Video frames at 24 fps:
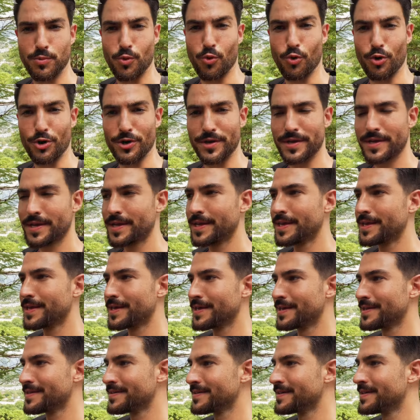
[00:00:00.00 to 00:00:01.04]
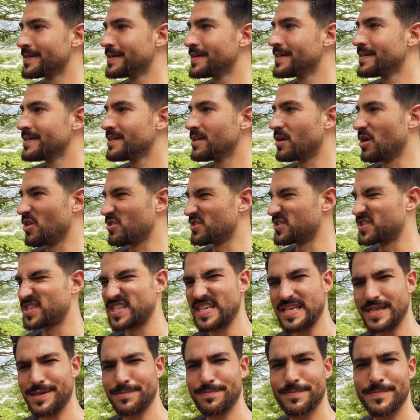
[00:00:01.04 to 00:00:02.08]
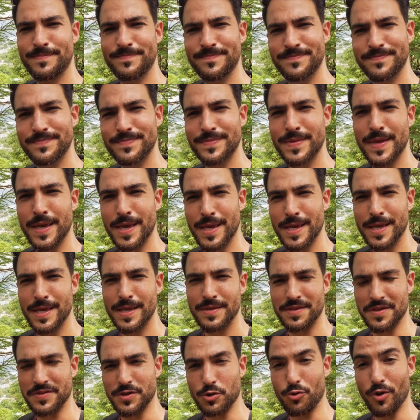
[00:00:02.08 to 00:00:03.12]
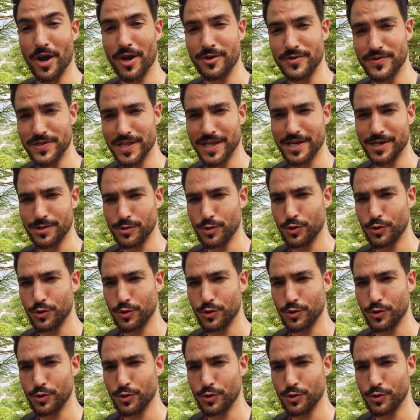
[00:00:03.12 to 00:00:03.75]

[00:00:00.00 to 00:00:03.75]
poured all the steam that the ground is letting